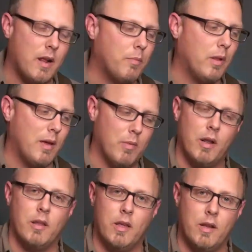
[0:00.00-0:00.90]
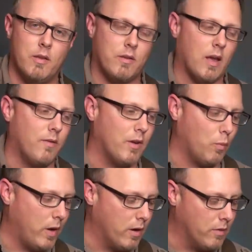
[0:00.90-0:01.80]
how to play, but it is kind of a
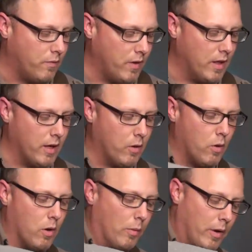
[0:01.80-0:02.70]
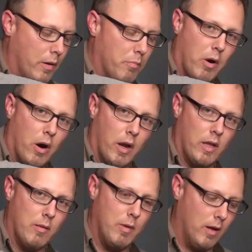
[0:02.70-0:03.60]
weird feeling chord where you're barring
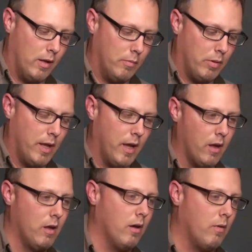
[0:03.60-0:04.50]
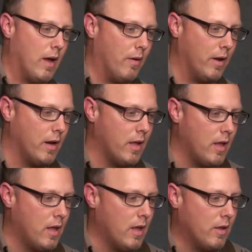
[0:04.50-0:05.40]
in the middle and playing around it.
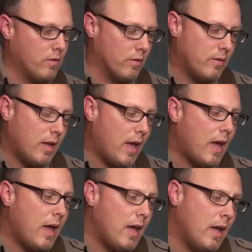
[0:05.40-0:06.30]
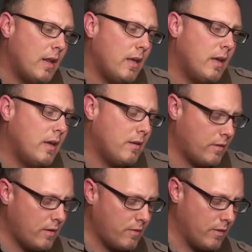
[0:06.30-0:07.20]
So
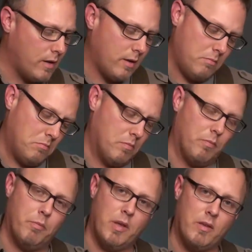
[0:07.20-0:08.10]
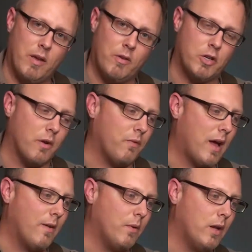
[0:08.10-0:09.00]
tidings of, and then B7 sharp
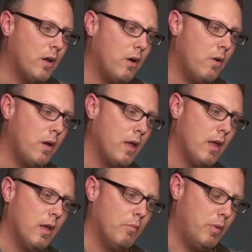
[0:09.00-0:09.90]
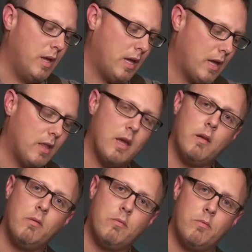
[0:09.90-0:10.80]
5 we know, B, and
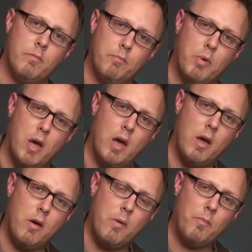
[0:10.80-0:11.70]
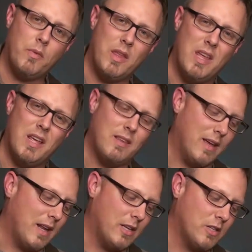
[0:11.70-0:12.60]
then and then at the
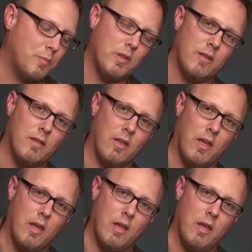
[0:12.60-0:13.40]
end I just put this little